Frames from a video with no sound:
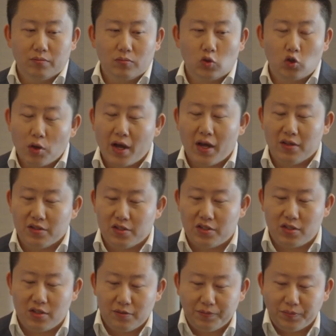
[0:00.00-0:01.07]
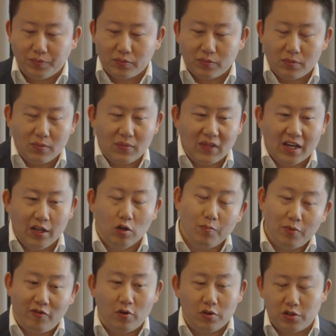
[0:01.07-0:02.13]
trends,
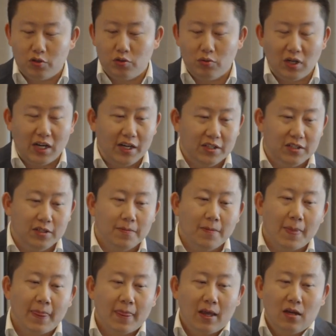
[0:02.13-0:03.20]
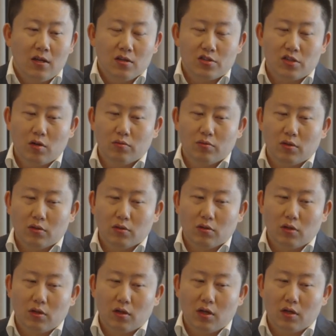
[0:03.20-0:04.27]
before it's too late. So
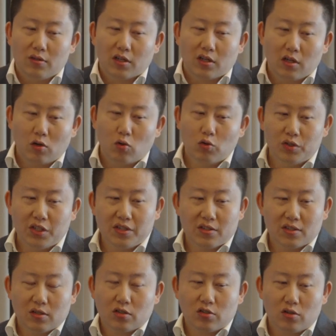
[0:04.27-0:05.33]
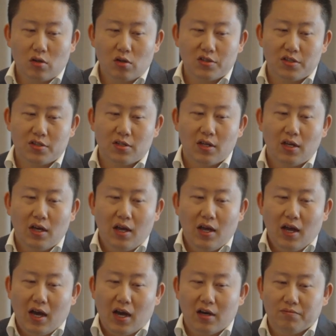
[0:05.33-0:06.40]
the concluding thoughts,
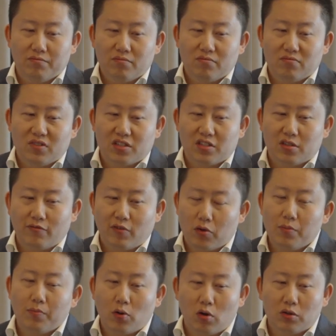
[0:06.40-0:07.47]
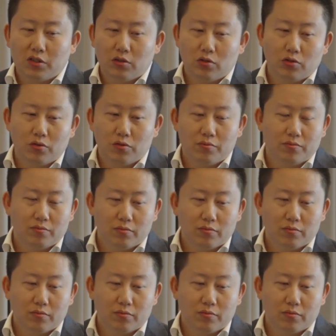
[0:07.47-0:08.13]
it's very important to